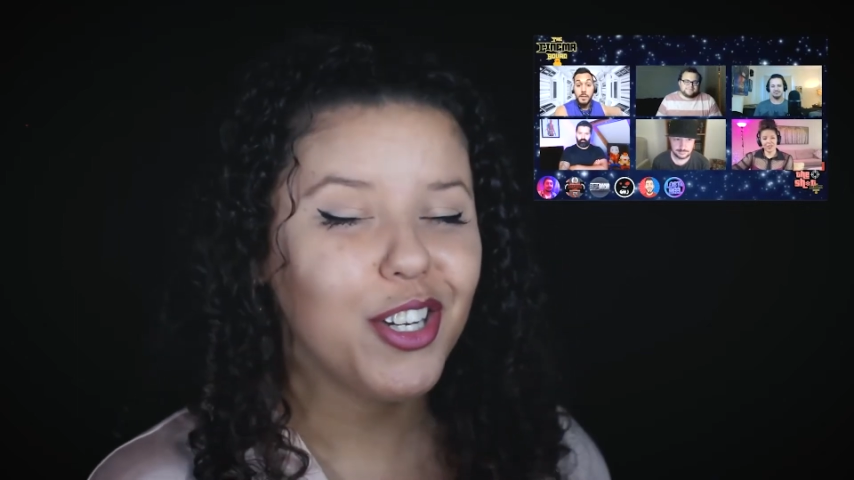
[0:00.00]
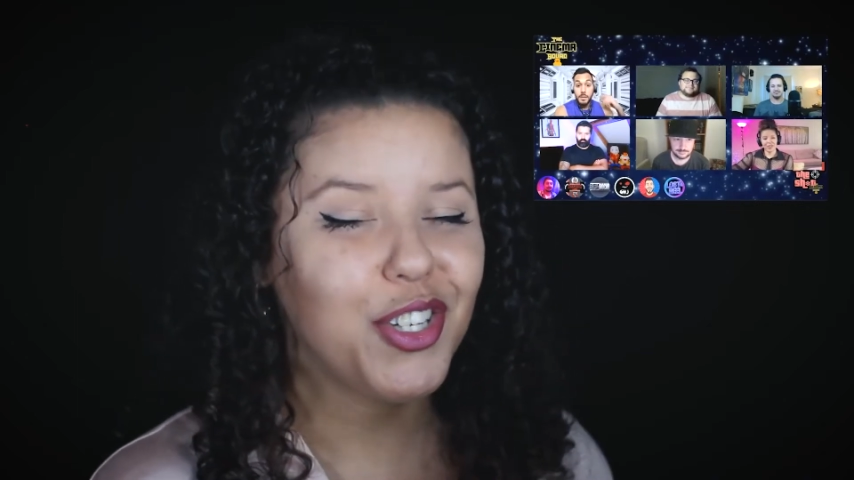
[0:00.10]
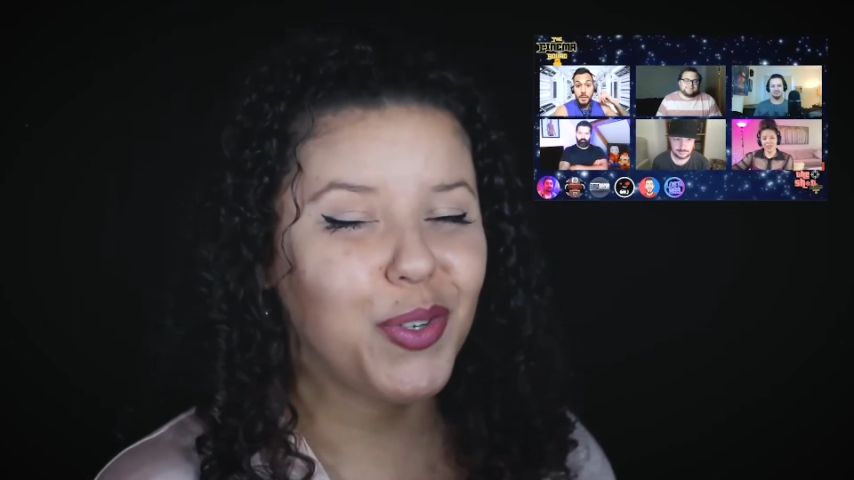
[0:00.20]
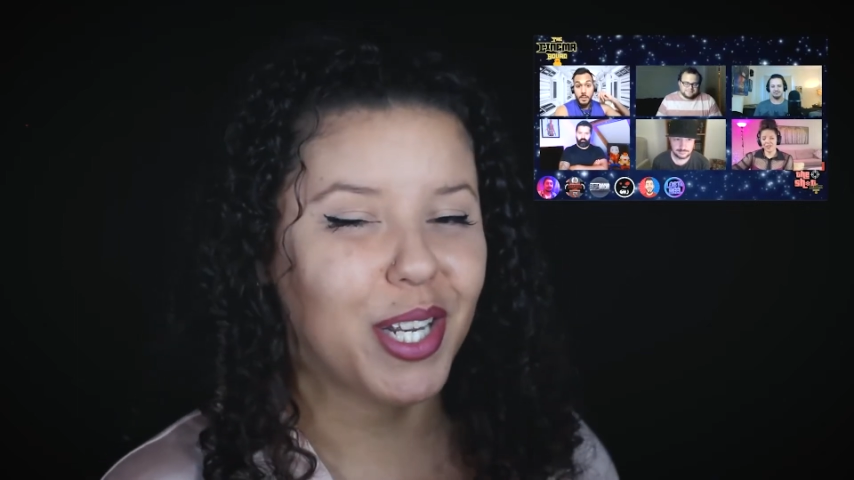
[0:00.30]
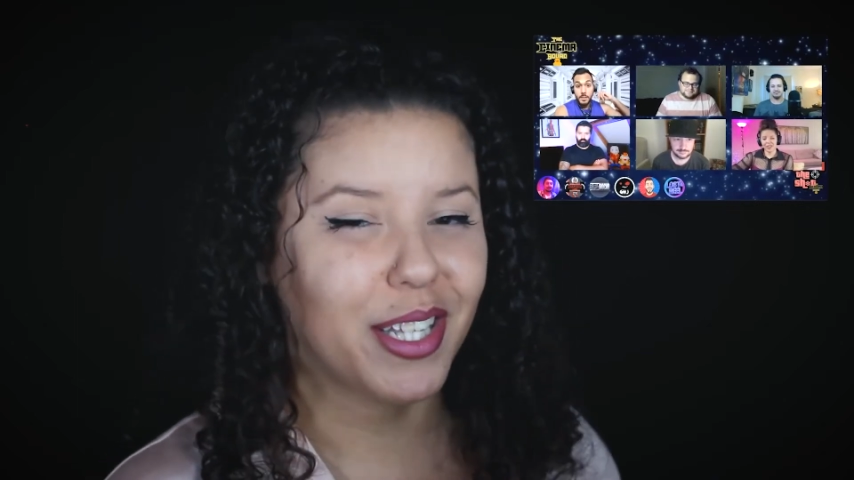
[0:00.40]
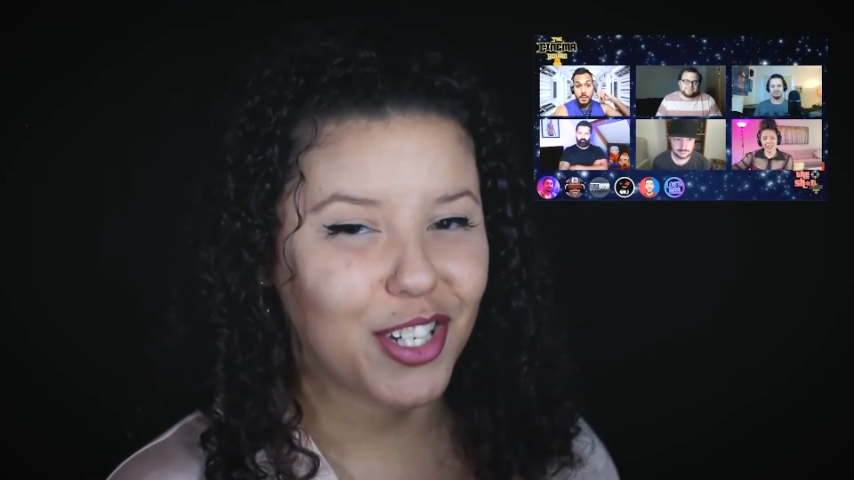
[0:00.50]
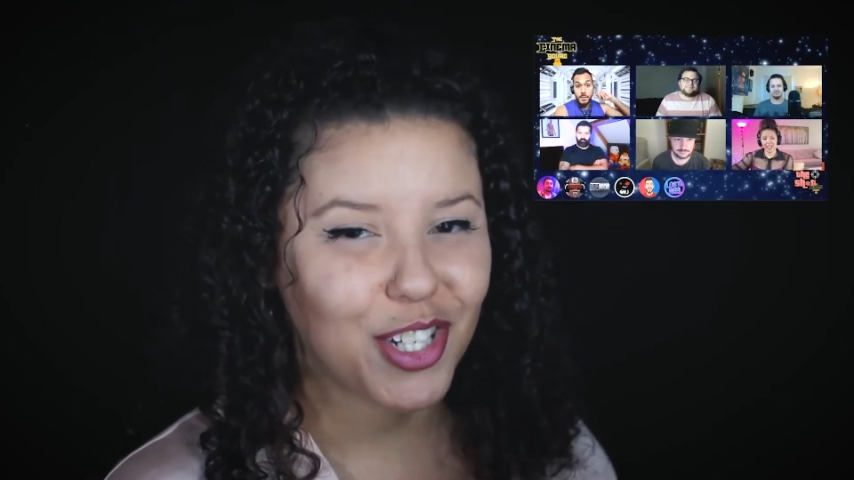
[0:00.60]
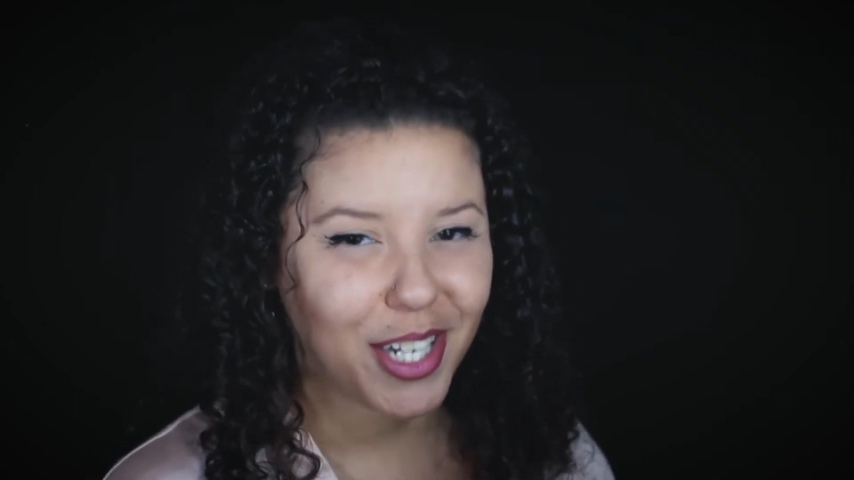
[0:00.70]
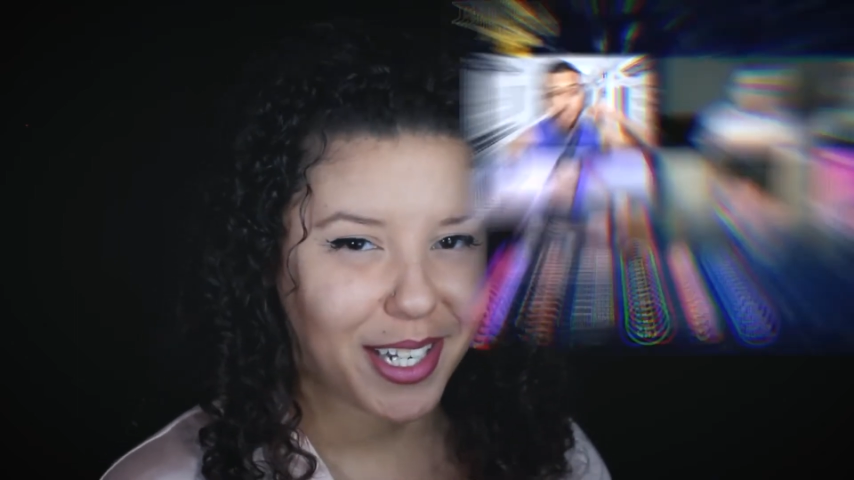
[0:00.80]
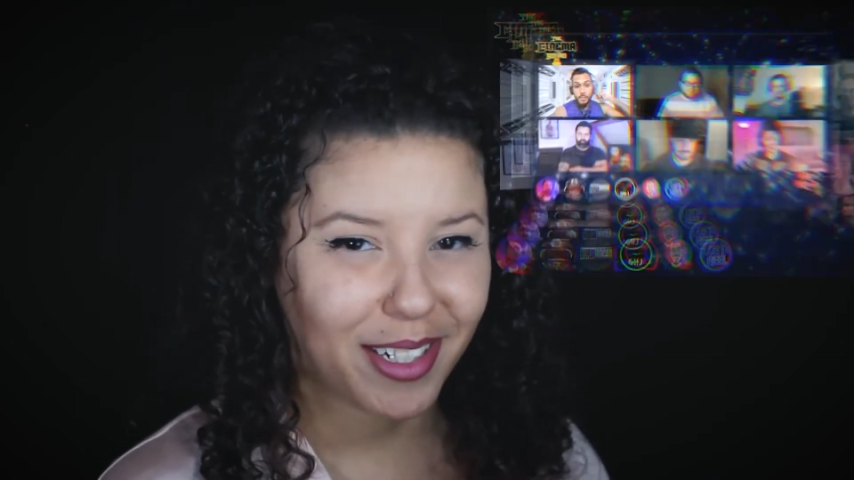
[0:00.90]
Shooting
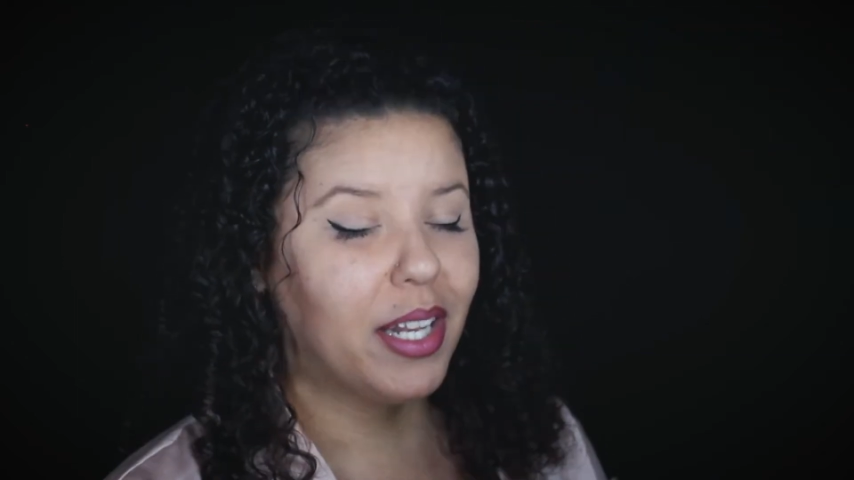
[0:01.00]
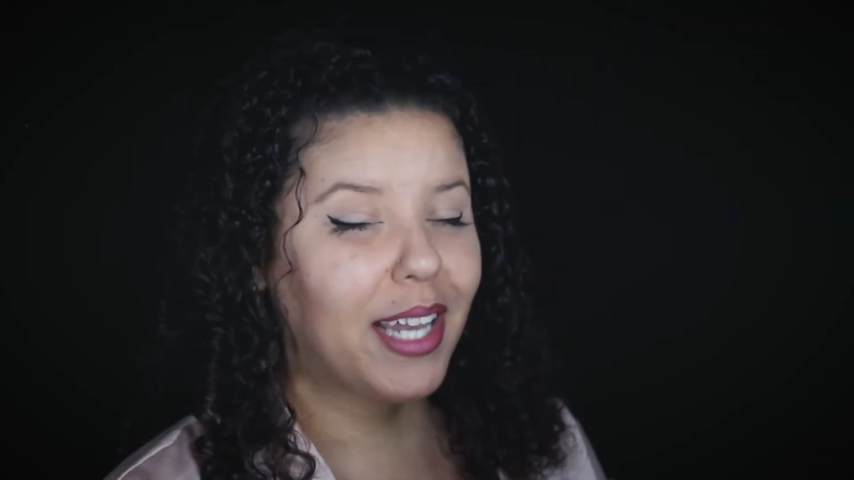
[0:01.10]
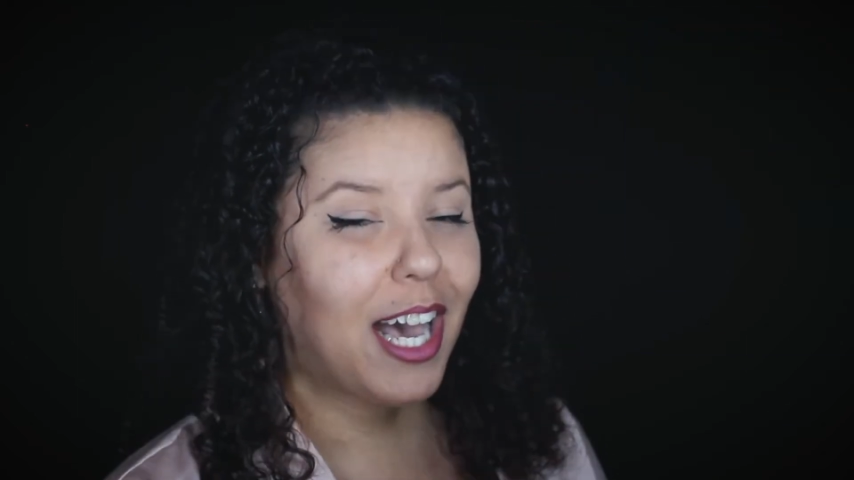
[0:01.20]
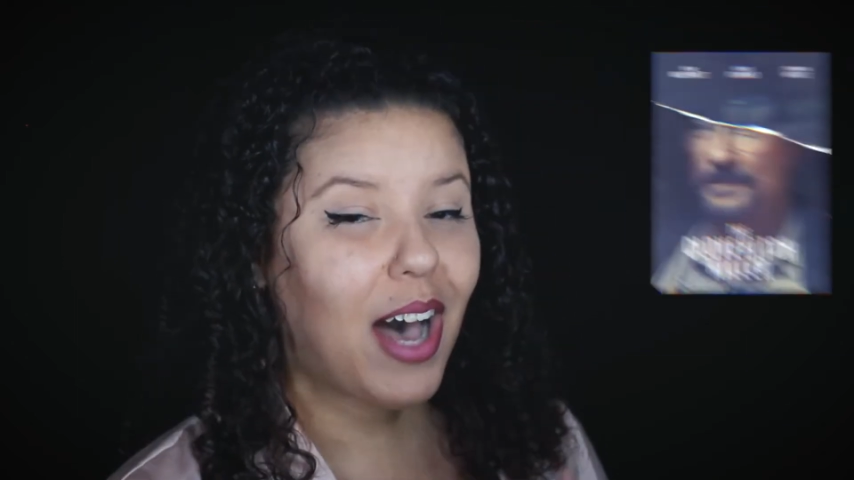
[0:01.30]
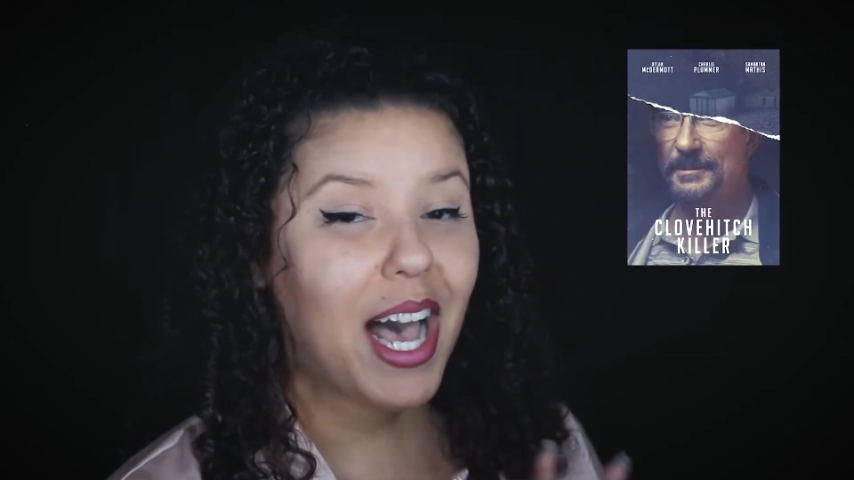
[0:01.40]
the Now,